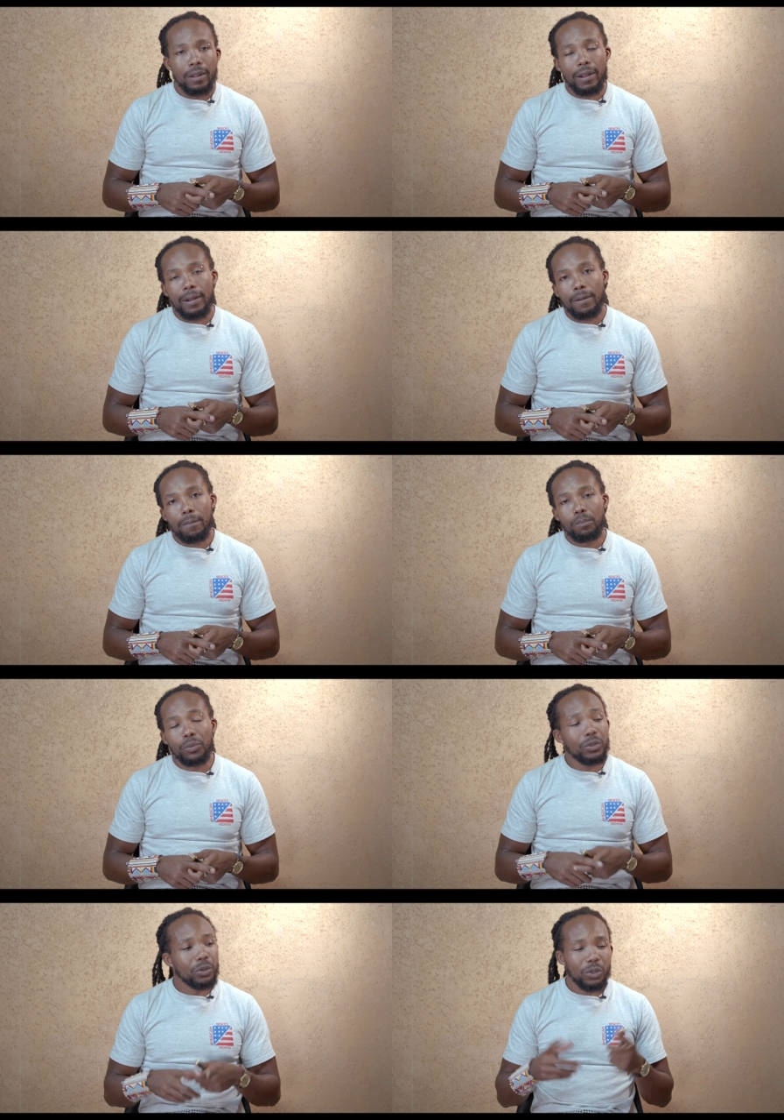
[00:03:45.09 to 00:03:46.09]
um,
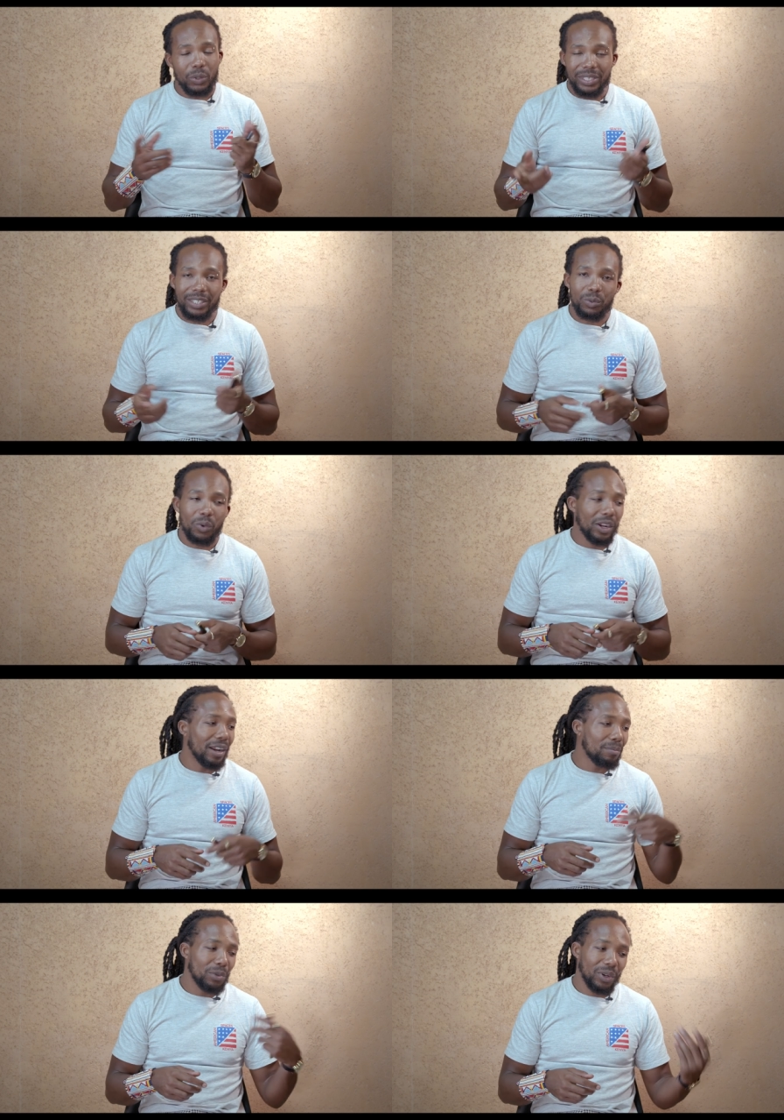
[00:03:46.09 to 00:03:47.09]
you know you just woke
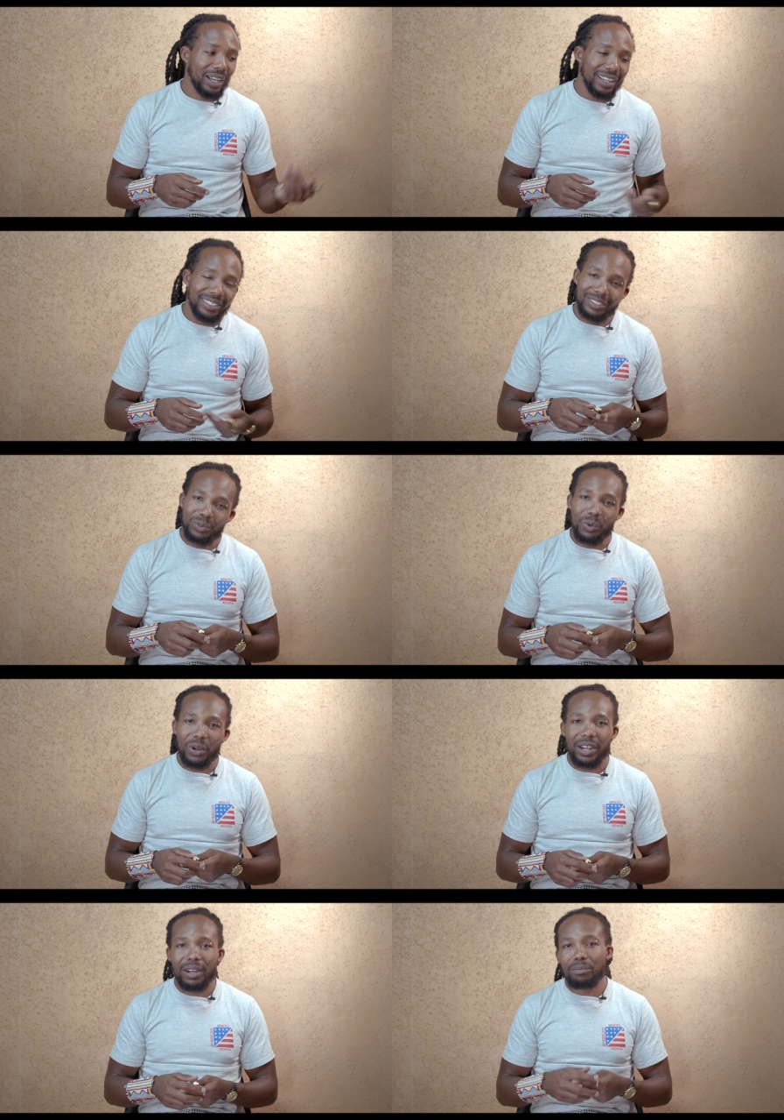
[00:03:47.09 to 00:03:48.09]
up your client just
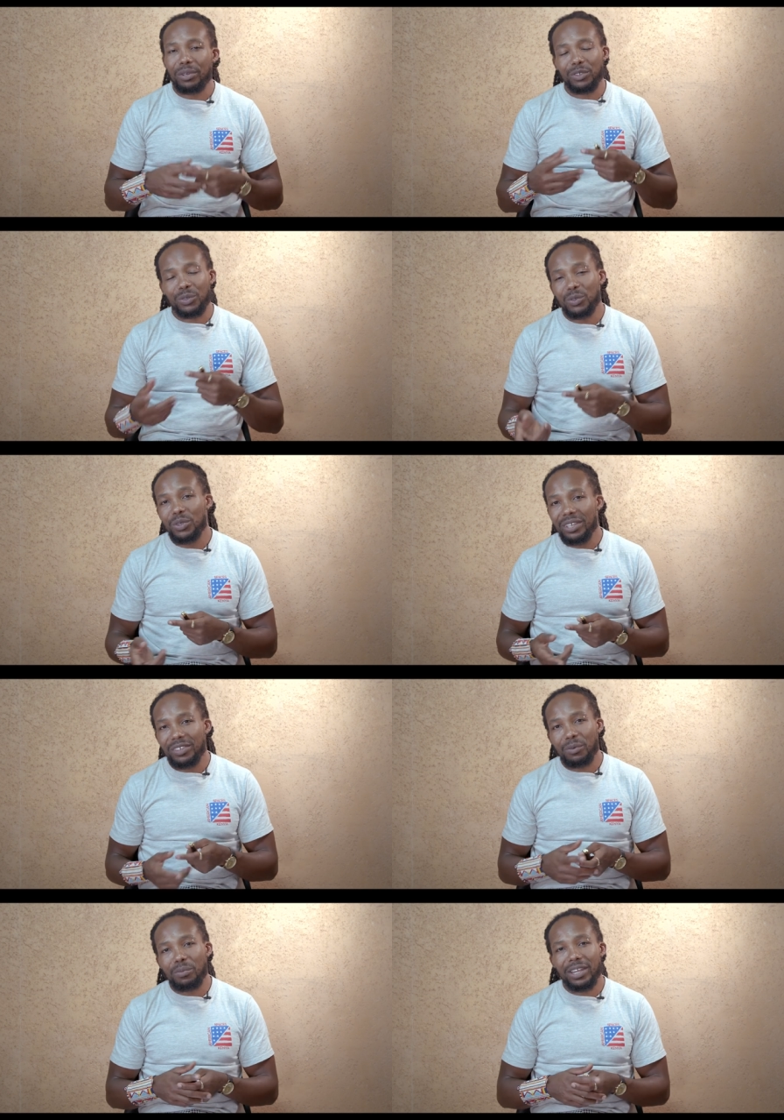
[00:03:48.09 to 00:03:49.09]
woke up and you're doing
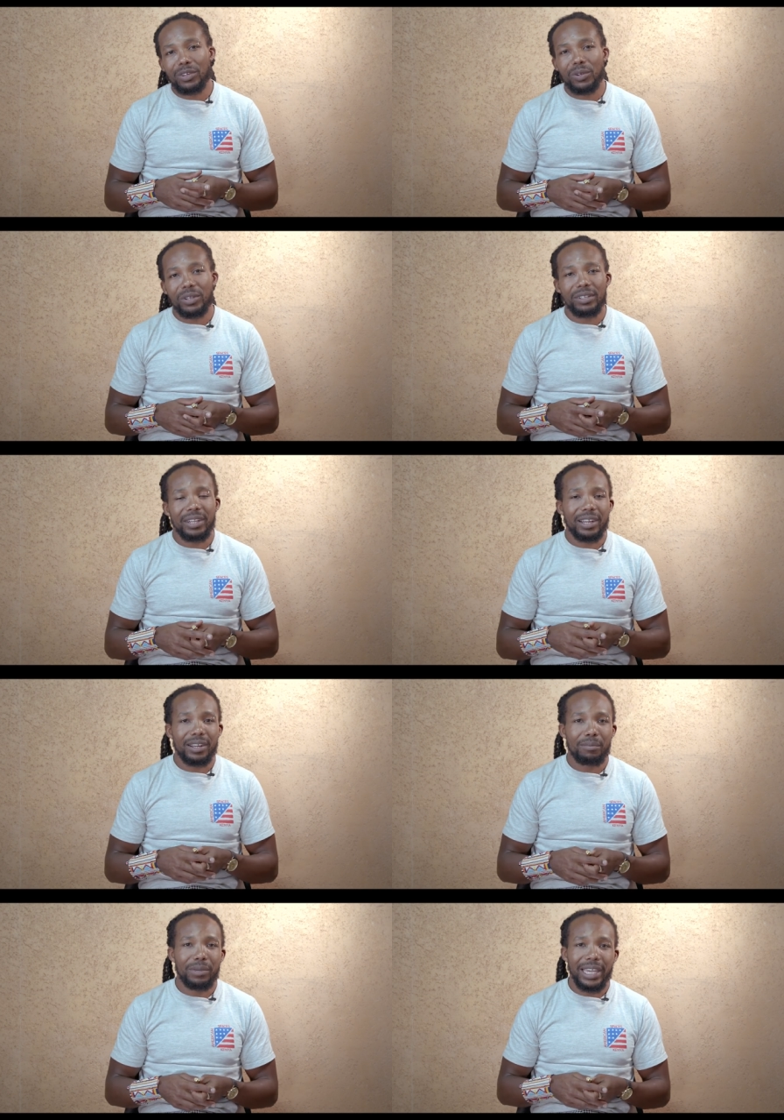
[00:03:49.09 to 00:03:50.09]
your bridal
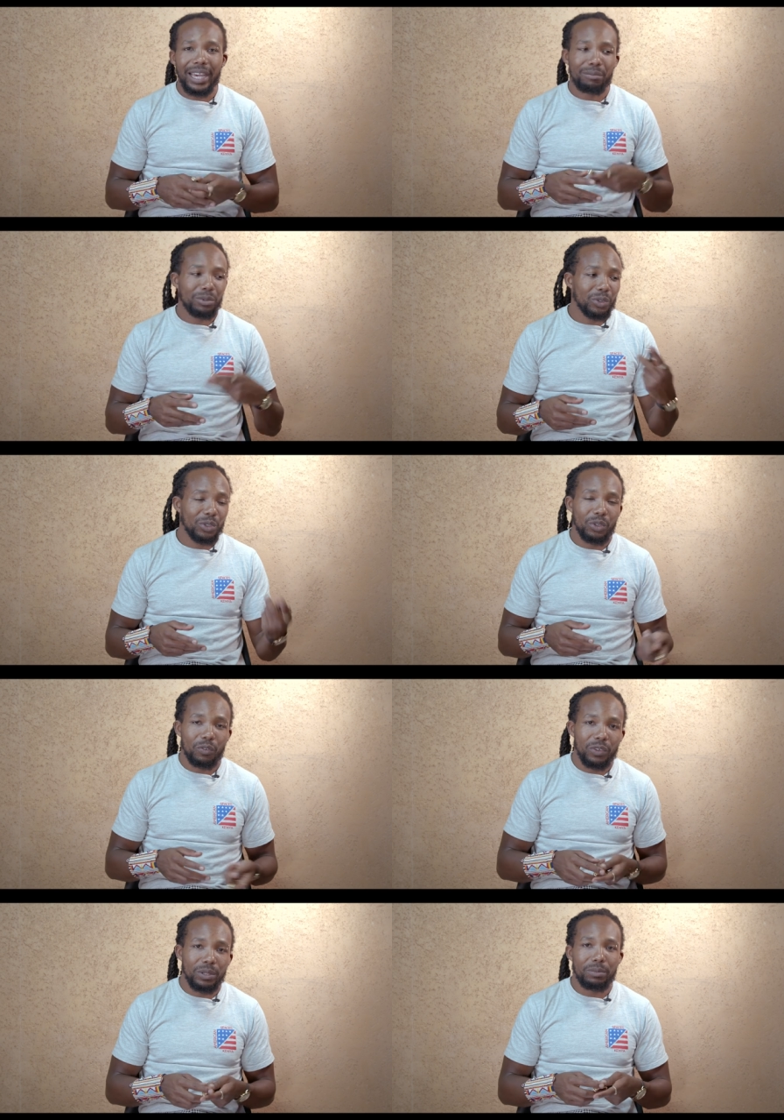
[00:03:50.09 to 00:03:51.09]
uh, makeup you're doing your
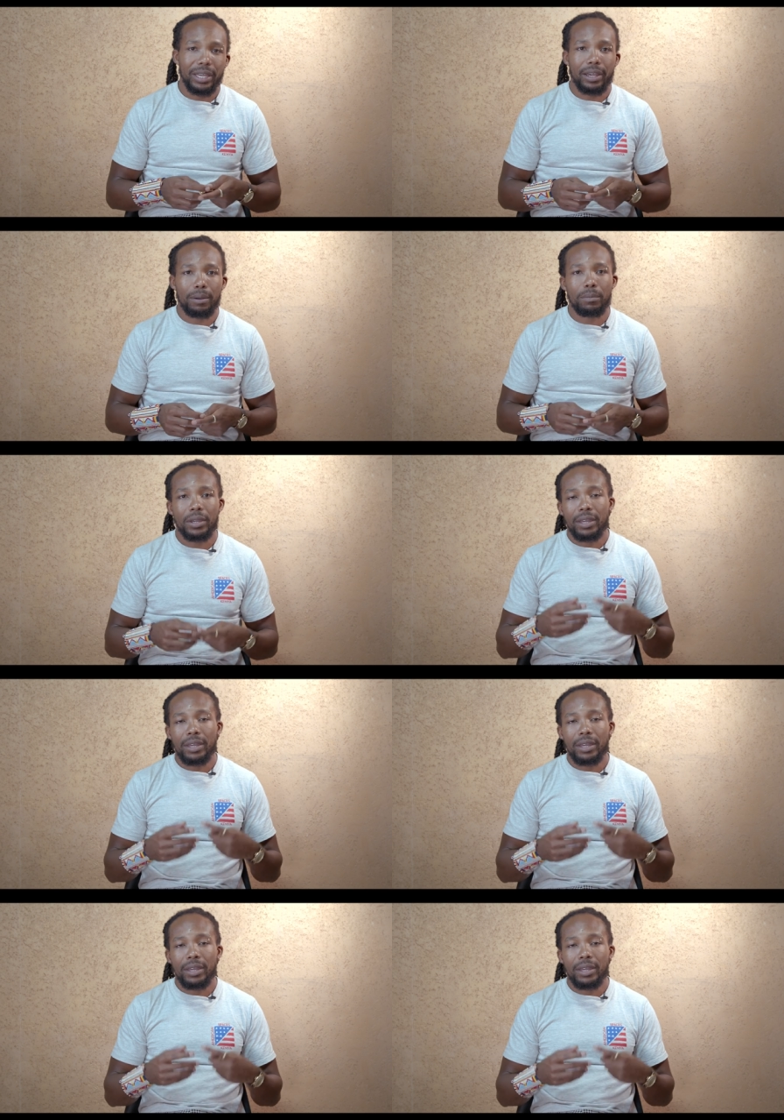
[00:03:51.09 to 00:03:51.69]
film makeup